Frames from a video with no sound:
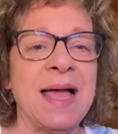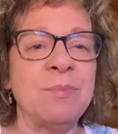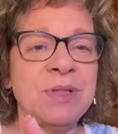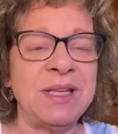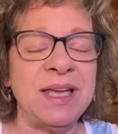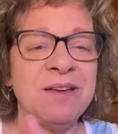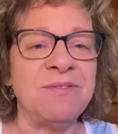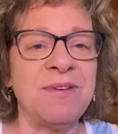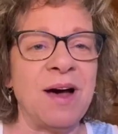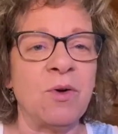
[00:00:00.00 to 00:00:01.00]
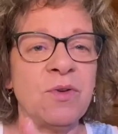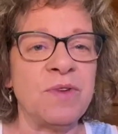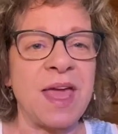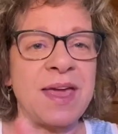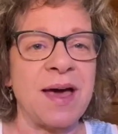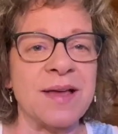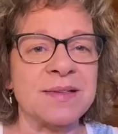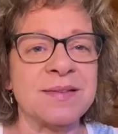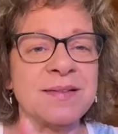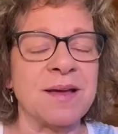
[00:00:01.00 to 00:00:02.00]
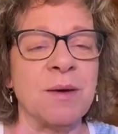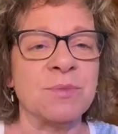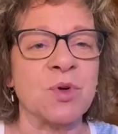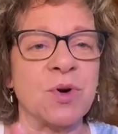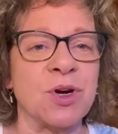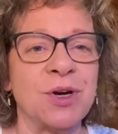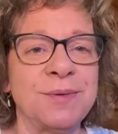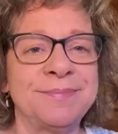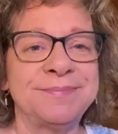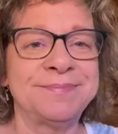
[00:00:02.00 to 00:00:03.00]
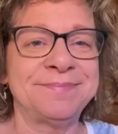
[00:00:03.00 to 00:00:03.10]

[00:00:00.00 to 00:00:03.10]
I believe out of chaos comes order.